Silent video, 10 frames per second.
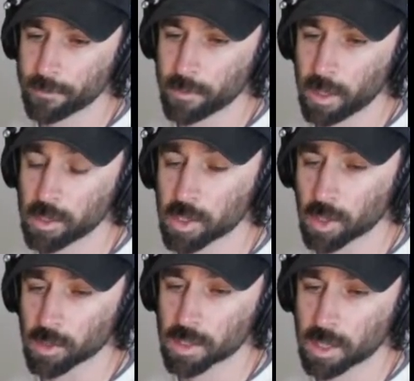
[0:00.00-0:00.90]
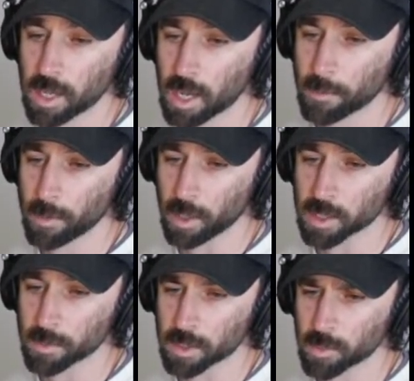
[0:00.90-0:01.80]
those kick
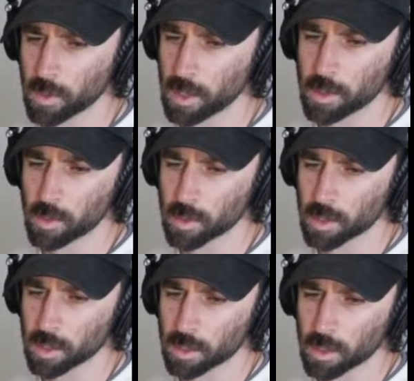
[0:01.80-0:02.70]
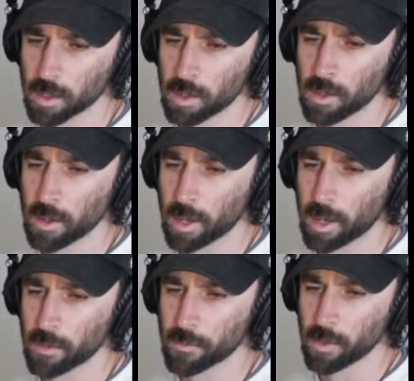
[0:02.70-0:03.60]
placements. Why I throw a kick there.
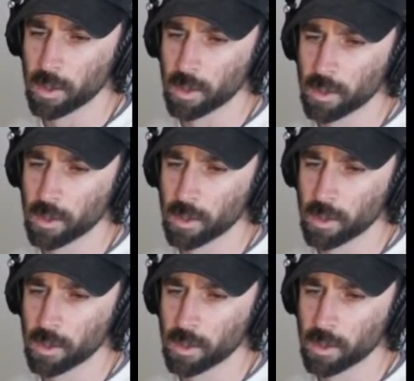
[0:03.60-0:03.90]
Hi-hat foot.